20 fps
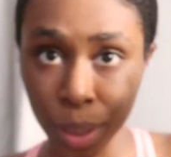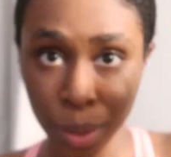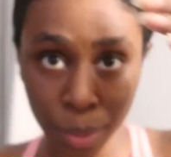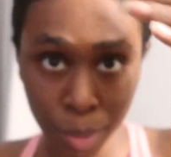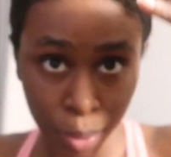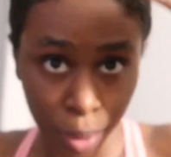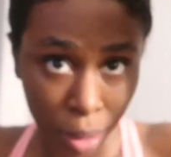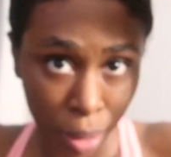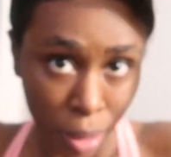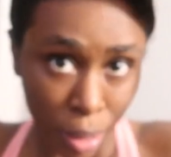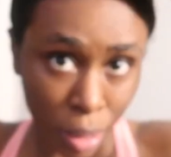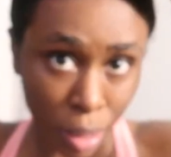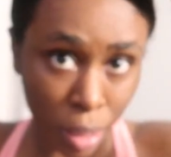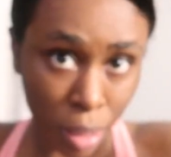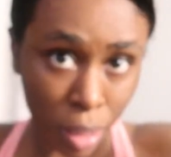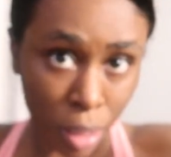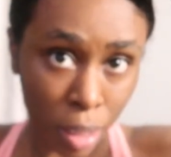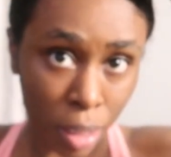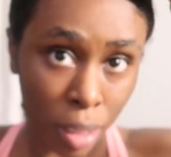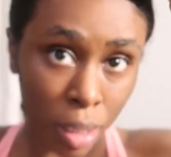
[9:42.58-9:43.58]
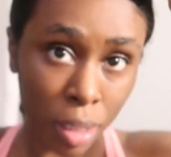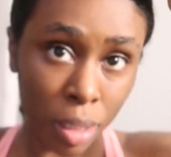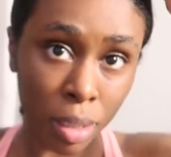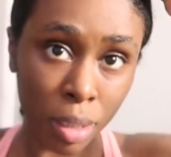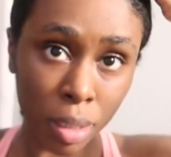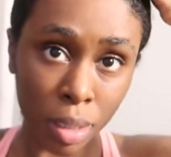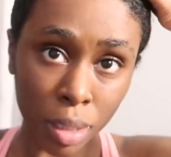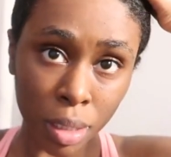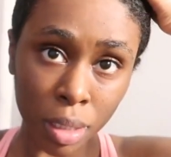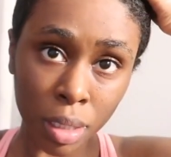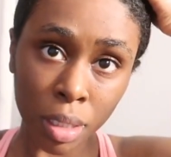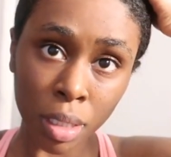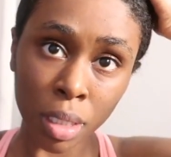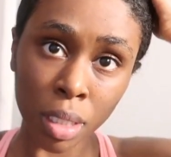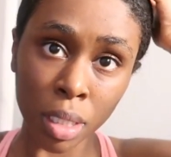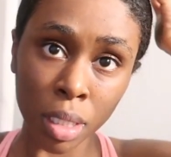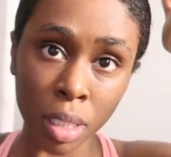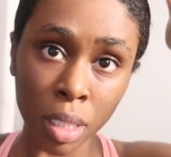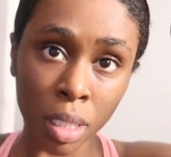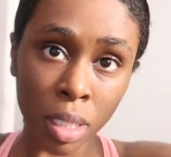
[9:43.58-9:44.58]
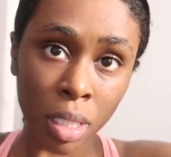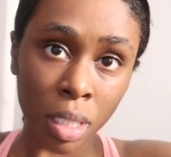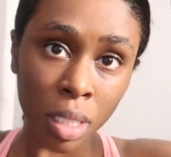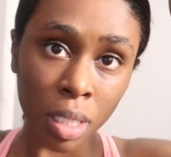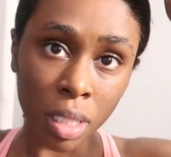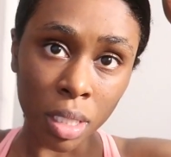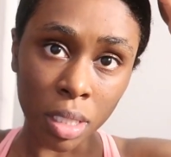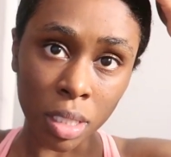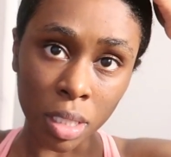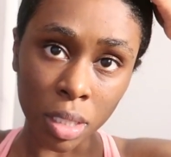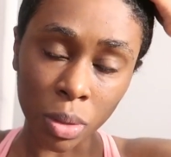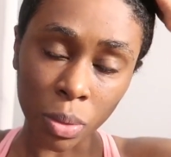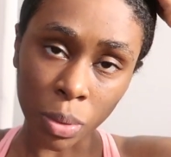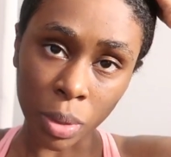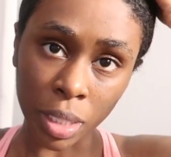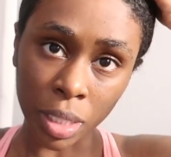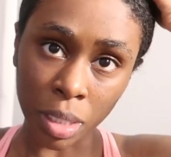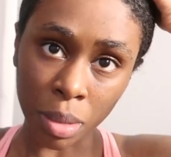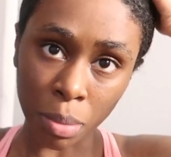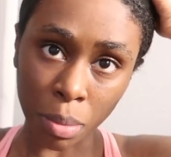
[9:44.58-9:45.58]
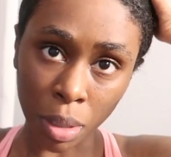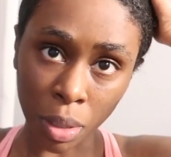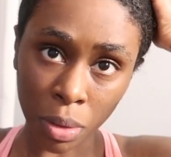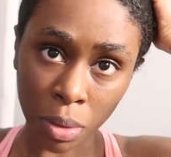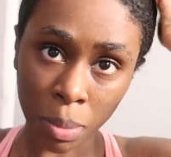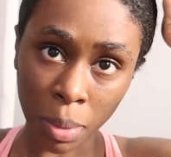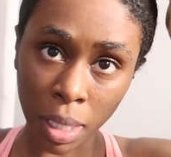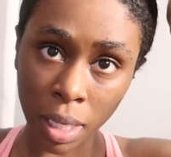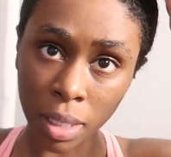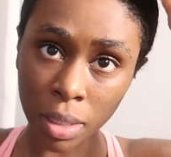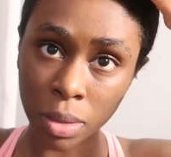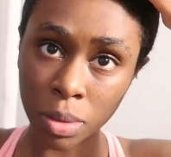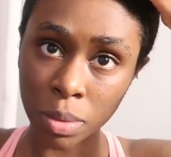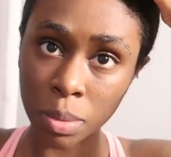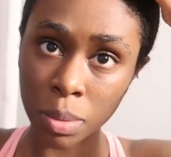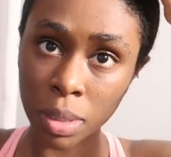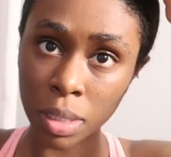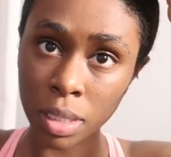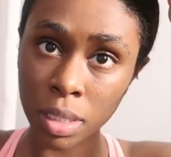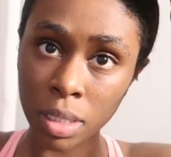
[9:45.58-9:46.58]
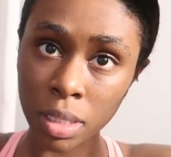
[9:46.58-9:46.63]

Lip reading: to, you know, it's a weird broke bottle, but